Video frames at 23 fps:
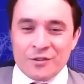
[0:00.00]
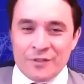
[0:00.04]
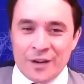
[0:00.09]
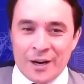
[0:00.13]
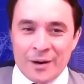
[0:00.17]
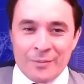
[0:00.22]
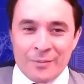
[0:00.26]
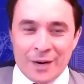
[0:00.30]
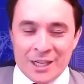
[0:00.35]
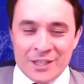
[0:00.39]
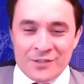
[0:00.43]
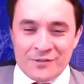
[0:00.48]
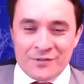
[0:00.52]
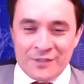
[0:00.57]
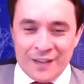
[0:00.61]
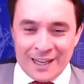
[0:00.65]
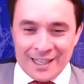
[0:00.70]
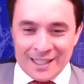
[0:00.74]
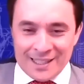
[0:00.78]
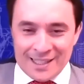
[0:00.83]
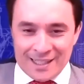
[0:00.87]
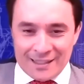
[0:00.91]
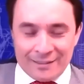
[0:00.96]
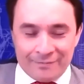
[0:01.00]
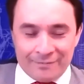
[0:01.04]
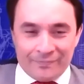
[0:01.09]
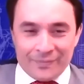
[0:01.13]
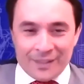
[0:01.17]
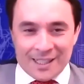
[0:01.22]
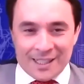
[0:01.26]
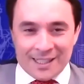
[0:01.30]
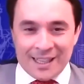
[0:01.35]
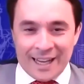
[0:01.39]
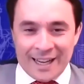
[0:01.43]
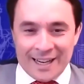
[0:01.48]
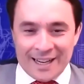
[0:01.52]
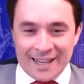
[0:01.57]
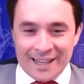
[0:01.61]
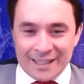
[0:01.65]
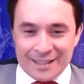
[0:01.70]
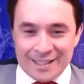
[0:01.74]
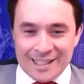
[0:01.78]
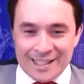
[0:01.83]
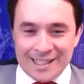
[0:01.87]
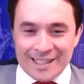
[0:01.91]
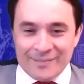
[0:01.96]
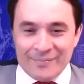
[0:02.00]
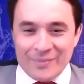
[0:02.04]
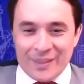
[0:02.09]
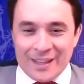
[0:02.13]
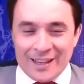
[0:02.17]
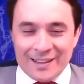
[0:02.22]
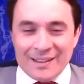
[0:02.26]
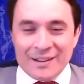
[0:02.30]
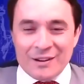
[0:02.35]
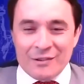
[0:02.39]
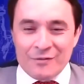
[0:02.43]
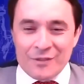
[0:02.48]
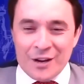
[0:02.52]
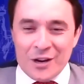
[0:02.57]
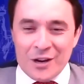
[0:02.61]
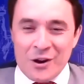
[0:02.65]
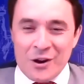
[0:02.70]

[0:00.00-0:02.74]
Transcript: you very much, Felix. Stay healthy. We